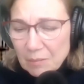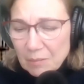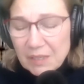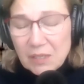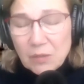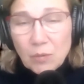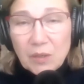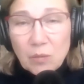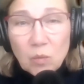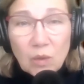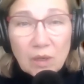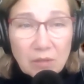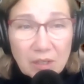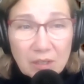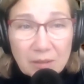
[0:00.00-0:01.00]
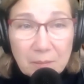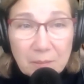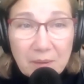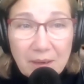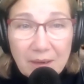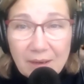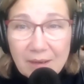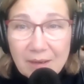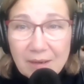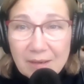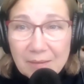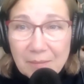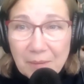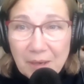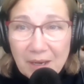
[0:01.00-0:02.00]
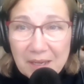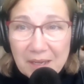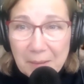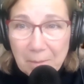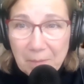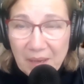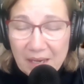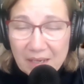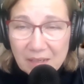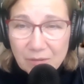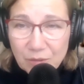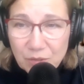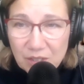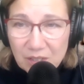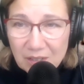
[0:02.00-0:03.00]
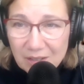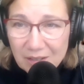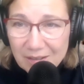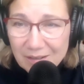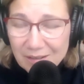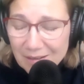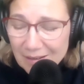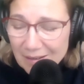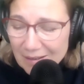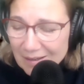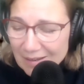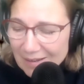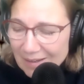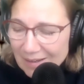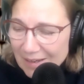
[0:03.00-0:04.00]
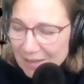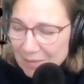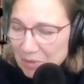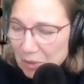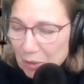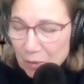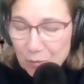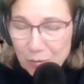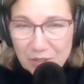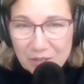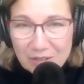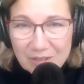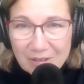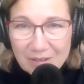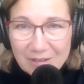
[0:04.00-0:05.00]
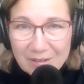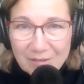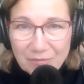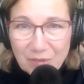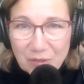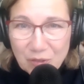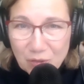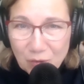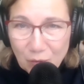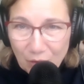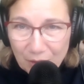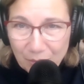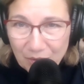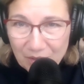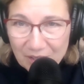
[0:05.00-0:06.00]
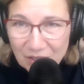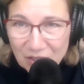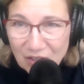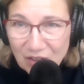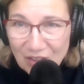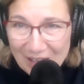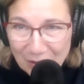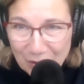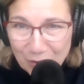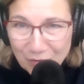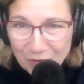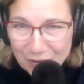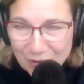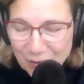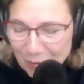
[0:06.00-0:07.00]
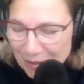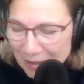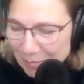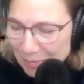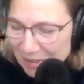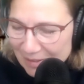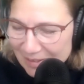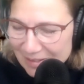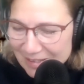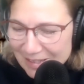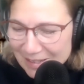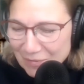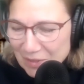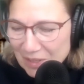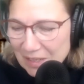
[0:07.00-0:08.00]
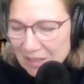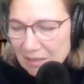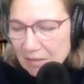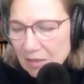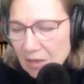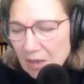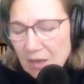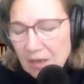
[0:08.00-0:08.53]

But anyway, welcome. I am Patti Lucia. I'm the host of Storybridge. Thank you for joining me this evening.